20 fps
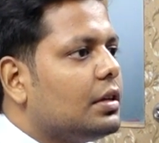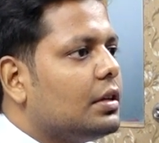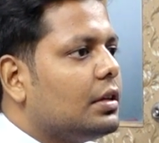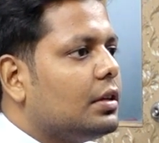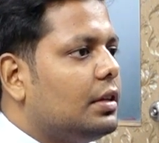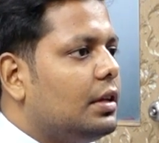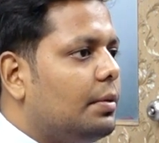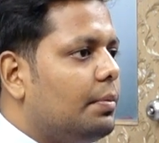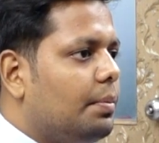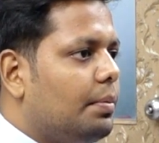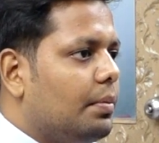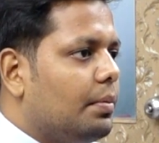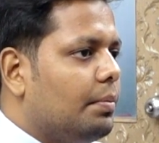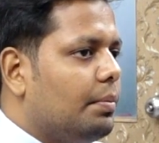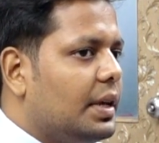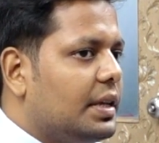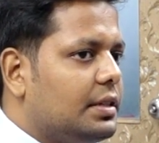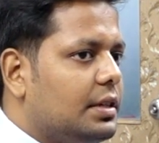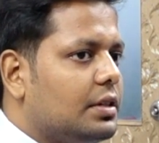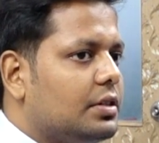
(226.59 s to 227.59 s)
that
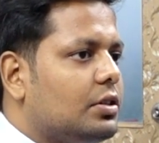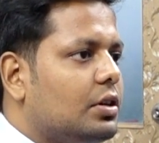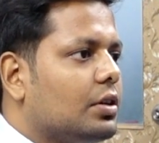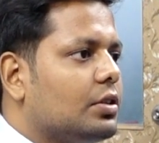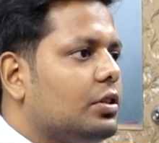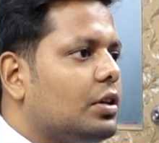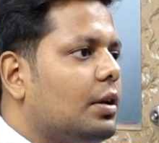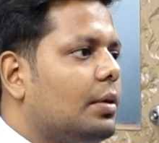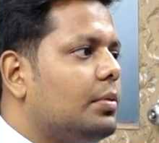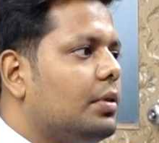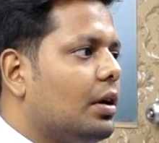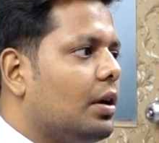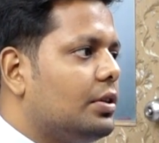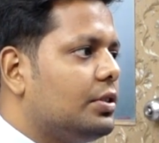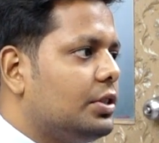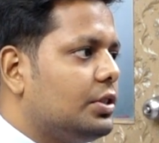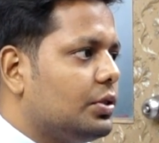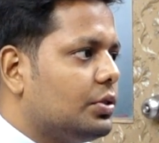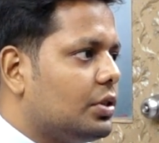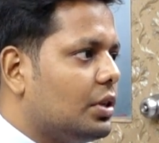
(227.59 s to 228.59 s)
basic structure of the
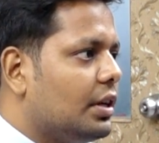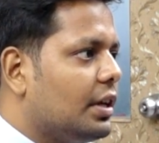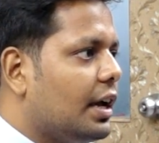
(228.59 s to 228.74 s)
constitution